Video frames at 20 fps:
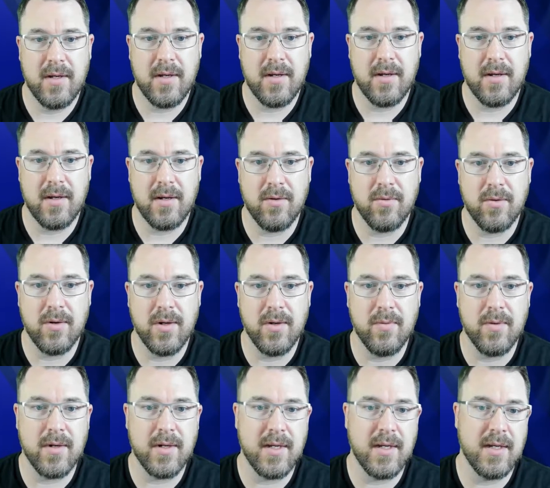or you
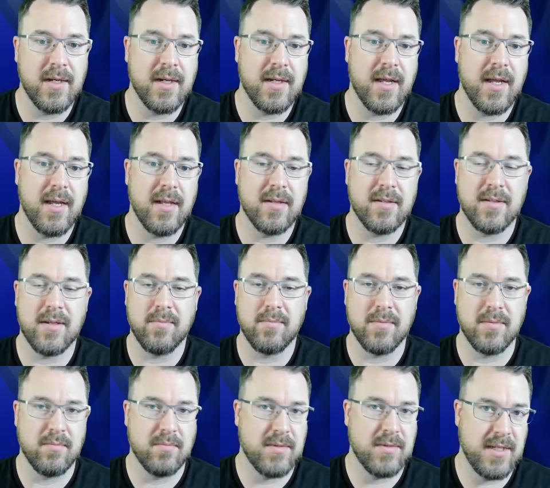want to indicate
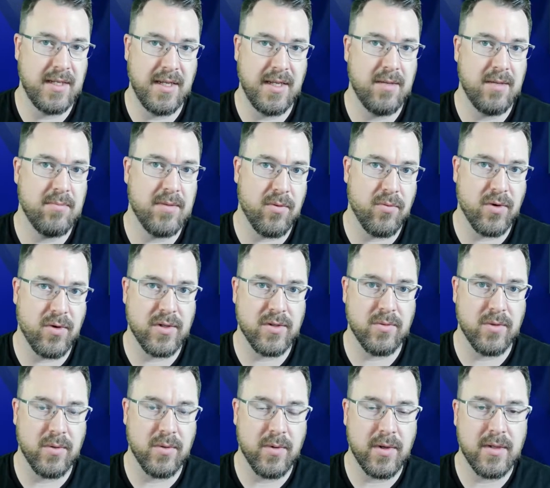some team that works
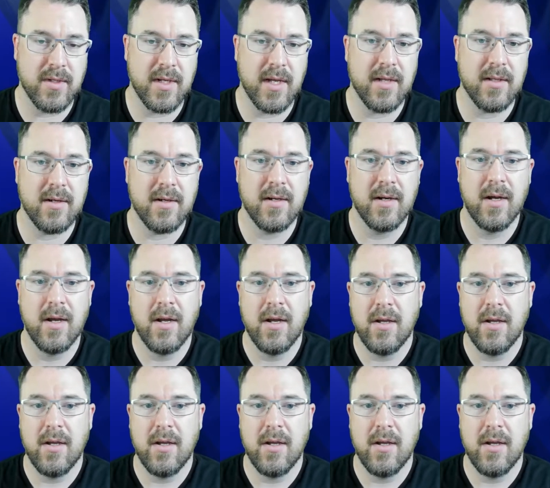really well together,